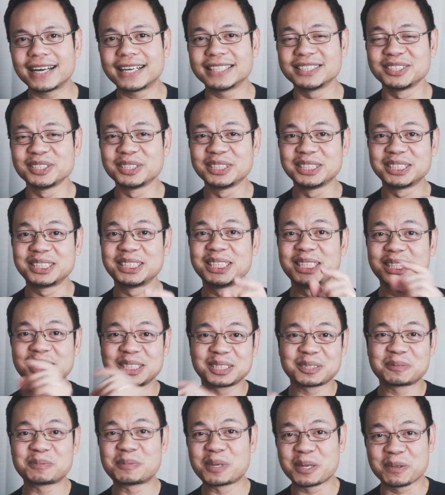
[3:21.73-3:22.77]
as you can see
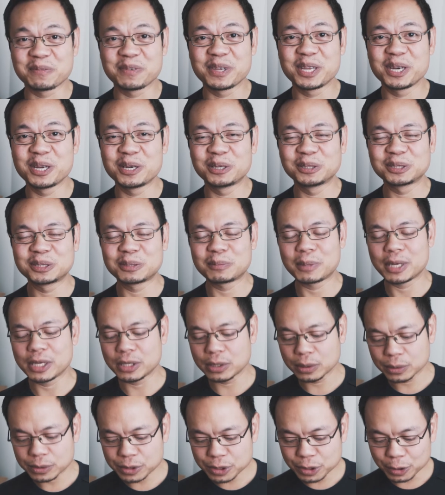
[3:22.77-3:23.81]
some of my videos on my
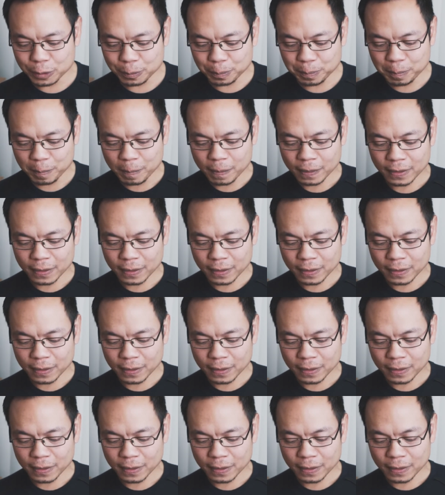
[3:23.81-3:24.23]
YouTube.